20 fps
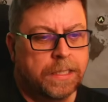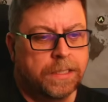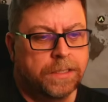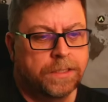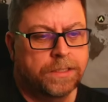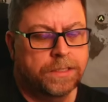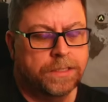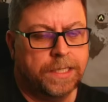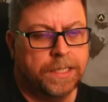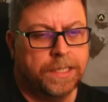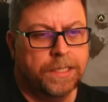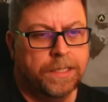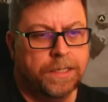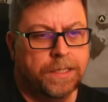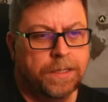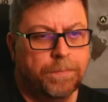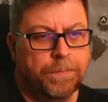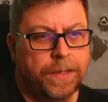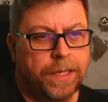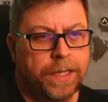signed
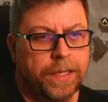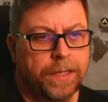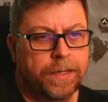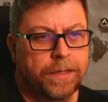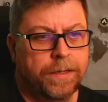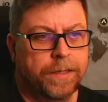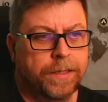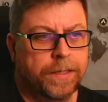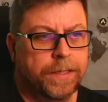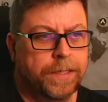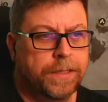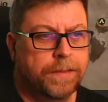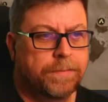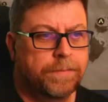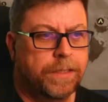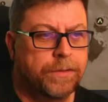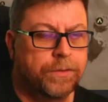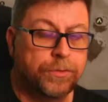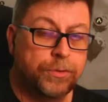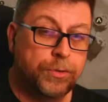up and
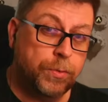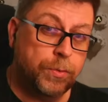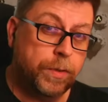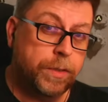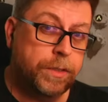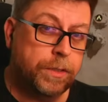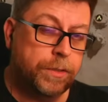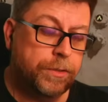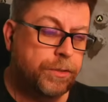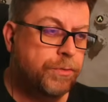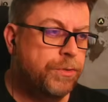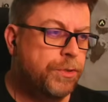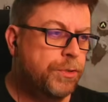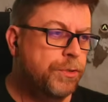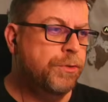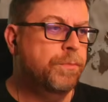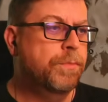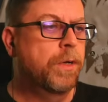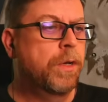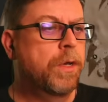either joined on
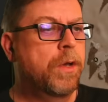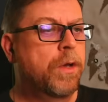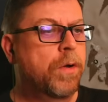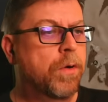YouTube,